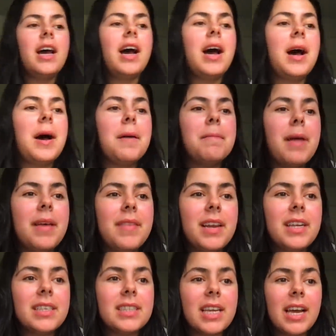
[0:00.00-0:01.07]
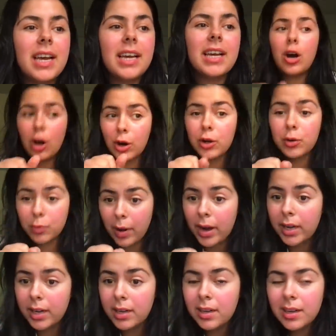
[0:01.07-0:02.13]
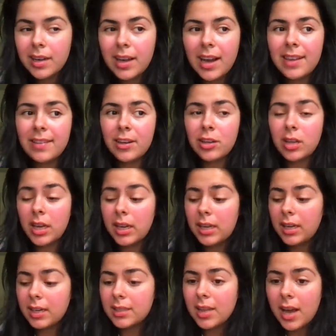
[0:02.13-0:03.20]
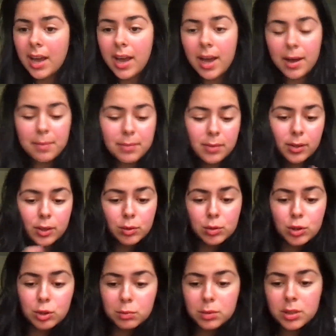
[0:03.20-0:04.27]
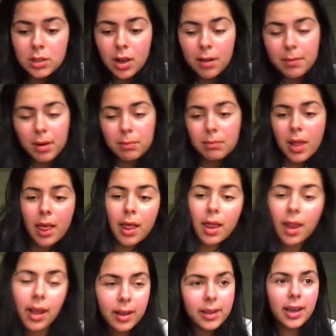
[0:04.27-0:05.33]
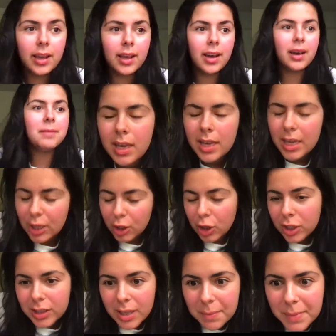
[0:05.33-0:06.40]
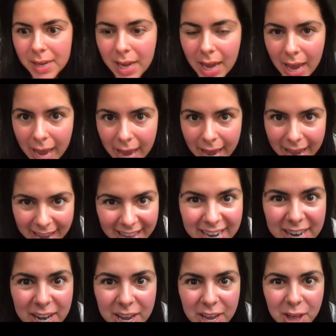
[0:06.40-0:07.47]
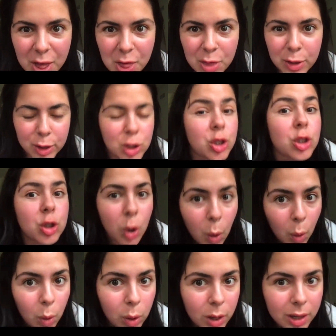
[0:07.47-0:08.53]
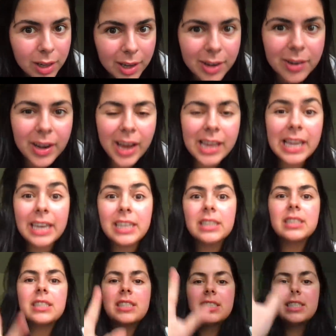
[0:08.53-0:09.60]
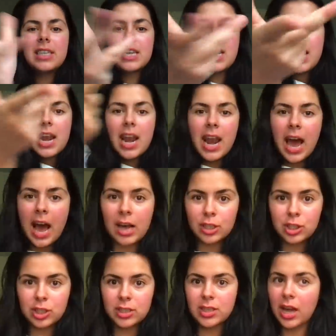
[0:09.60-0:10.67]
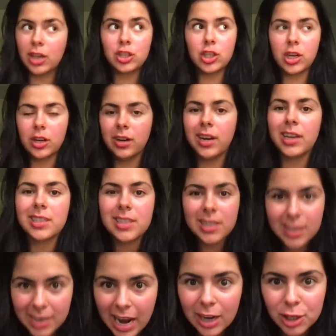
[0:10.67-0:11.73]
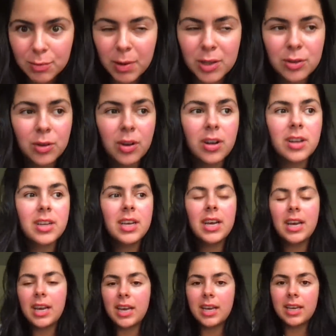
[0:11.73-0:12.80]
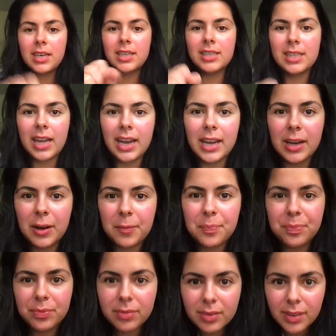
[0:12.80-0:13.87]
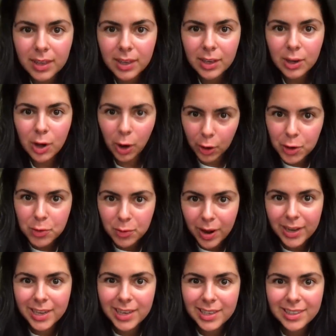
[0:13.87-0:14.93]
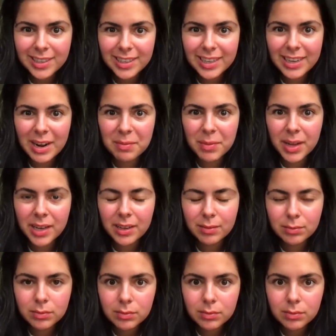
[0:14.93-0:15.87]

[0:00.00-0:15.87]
and then he's like, are you ready? And then you're like, yes I am, you superstar, my blah, blah, blah. yeah, he looks at me in the soul, okay, like snatches that shit, okay, snatched my soul. He's like, are you ready? And I'm like,